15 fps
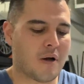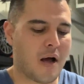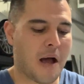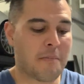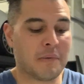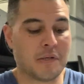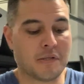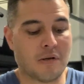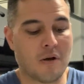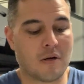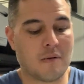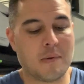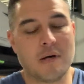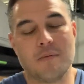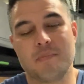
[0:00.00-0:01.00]
I'm going to talk
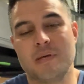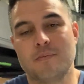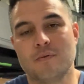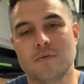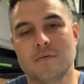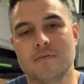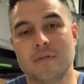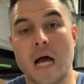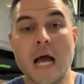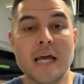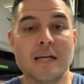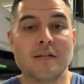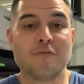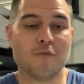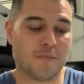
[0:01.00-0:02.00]
about people
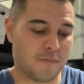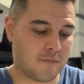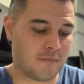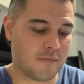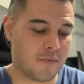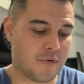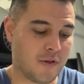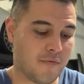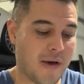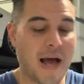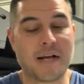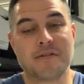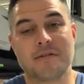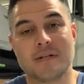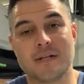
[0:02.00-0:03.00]
dying from the
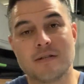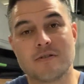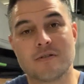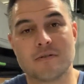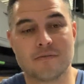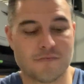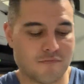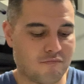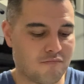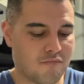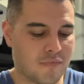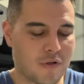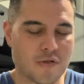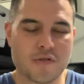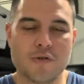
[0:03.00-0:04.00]
vaccination.
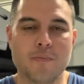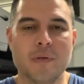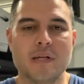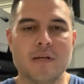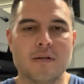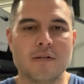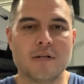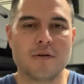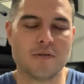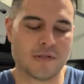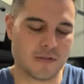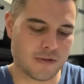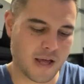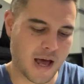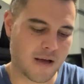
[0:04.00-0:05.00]
There's too many unknowns
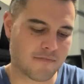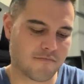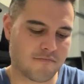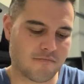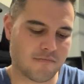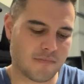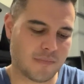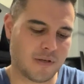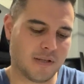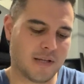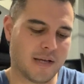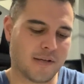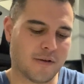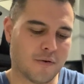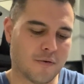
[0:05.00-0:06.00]
on that. And
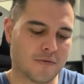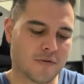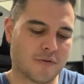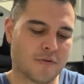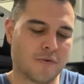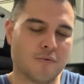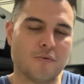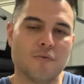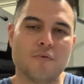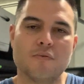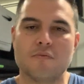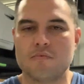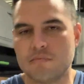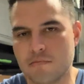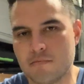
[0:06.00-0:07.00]
that goes
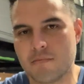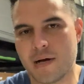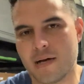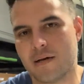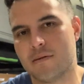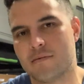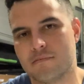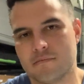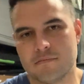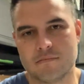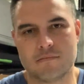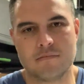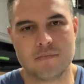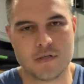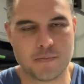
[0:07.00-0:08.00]
to my
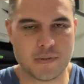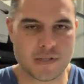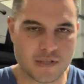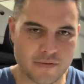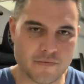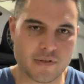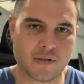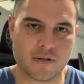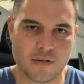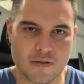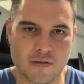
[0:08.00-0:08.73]
specific